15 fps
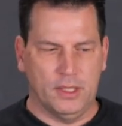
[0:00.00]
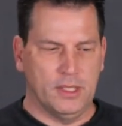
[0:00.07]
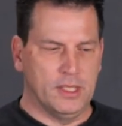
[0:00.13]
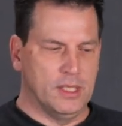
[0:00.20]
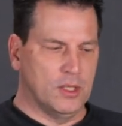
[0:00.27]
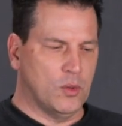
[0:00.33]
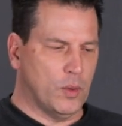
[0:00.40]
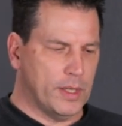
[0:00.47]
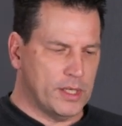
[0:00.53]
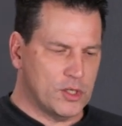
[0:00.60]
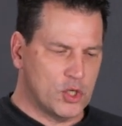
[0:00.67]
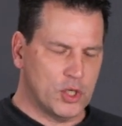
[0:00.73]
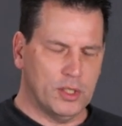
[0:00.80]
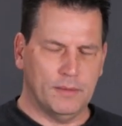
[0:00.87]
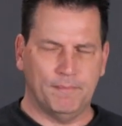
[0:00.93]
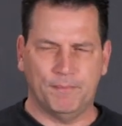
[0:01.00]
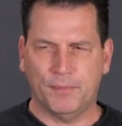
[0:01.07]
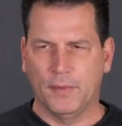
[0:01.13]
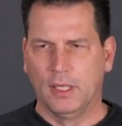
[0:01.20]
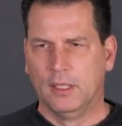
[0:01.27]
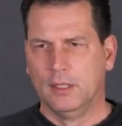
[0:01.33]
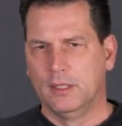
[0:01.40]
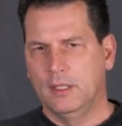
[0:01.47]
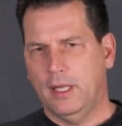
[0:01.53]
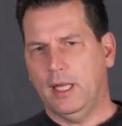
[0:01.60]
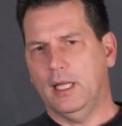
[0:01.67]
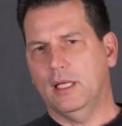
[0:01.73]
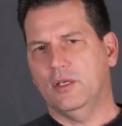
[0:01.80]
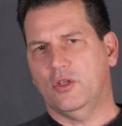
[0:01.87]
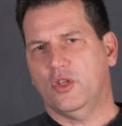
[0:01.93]
the equation.
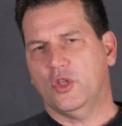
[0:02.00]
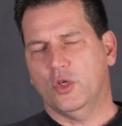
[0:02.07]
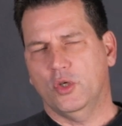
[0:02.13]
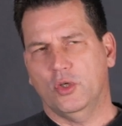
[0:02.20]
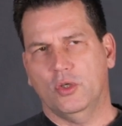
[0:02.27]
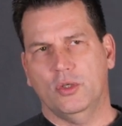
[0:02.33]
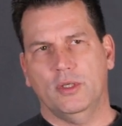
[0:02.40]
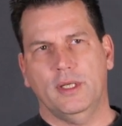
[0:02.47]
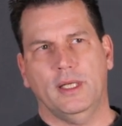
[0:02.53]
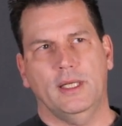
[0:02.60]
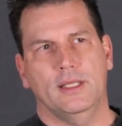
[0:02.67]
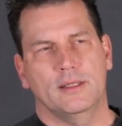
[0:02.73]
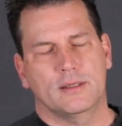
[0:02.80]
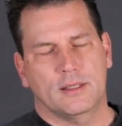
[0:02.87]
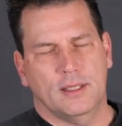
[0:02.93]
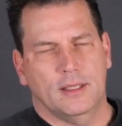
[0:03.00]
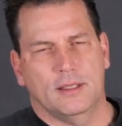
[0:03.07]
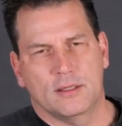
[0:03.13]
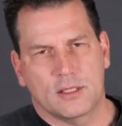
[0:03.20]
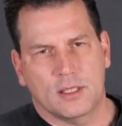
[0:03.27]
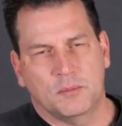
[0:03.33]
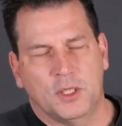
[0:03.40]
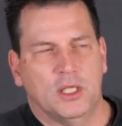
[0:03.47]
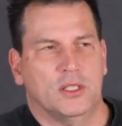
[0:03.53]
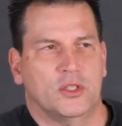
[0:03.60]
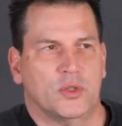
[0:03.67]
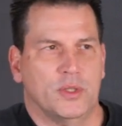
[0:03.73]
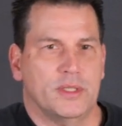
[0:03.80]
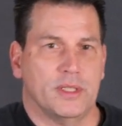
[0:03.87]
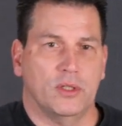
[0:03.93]
And third is that in some countries,